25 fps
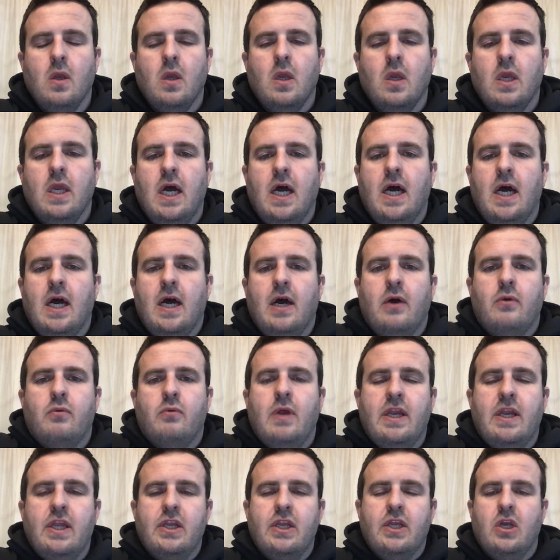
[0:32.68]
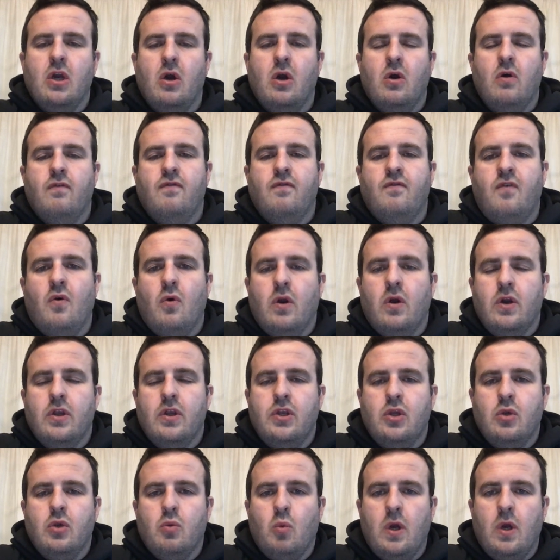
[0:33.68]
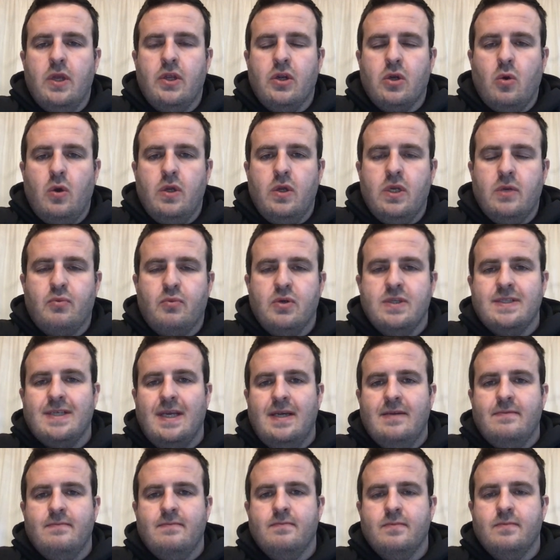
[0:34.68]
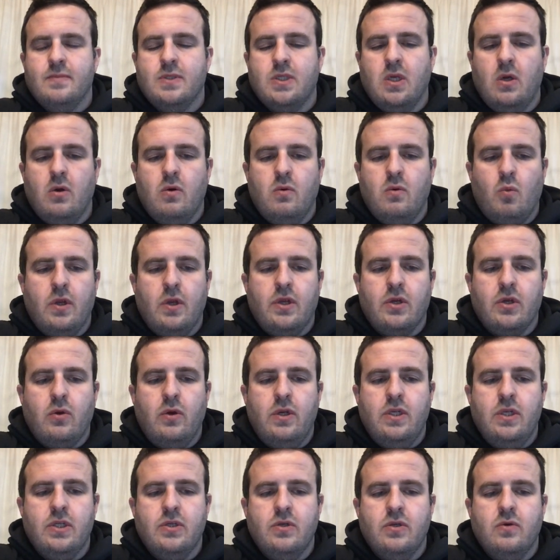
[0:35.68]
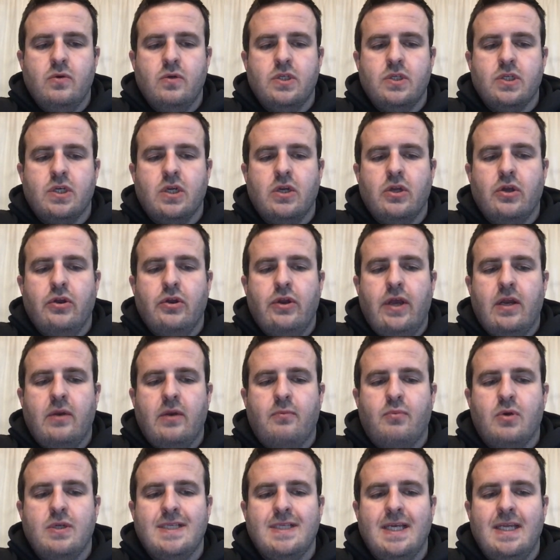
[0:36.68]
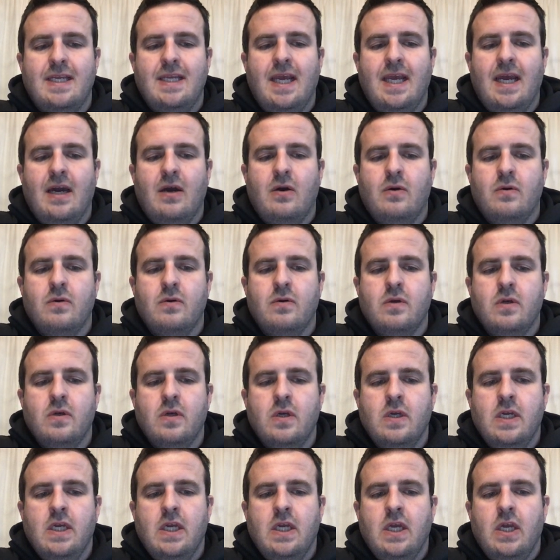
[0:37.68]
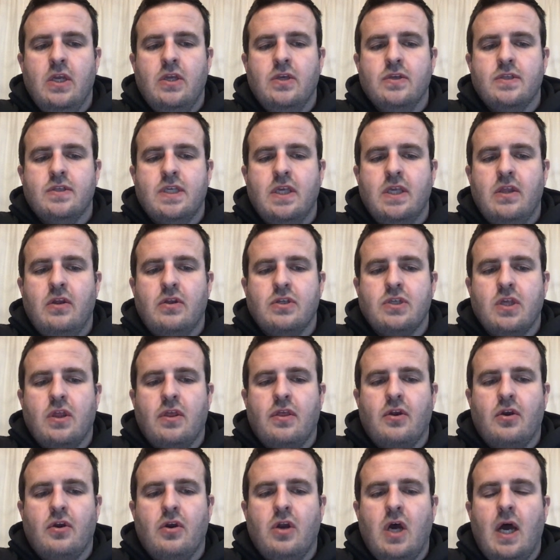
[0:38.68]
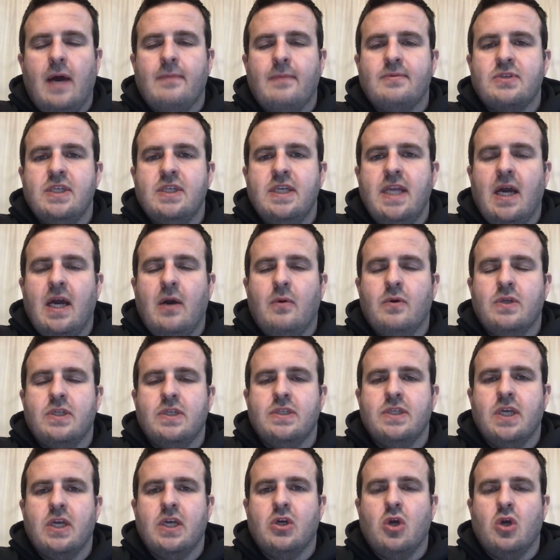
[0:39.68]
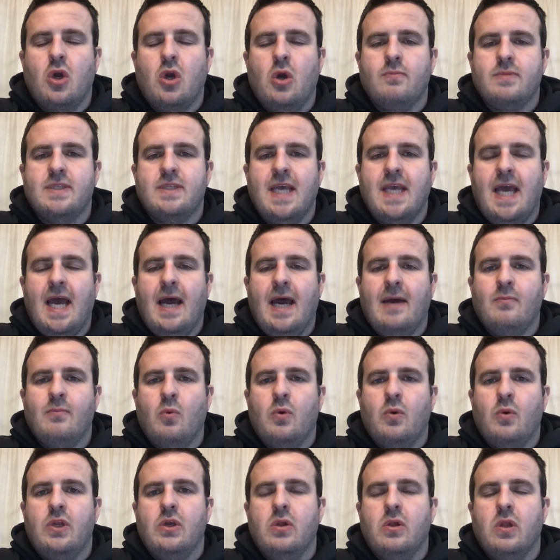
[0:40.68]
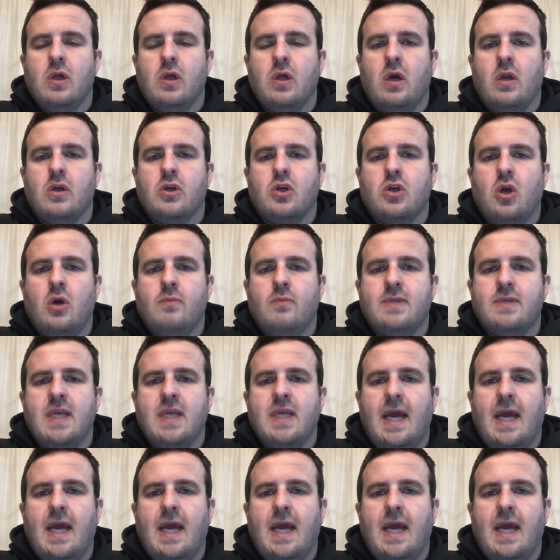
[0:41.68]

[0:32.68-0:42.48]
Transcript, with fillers: uh, ready to go for what you're going to present. So what you're going to do is you're going to go down to present now. You'll see there's a third option now, which is a Chrome tab. When you click on Chrome tab,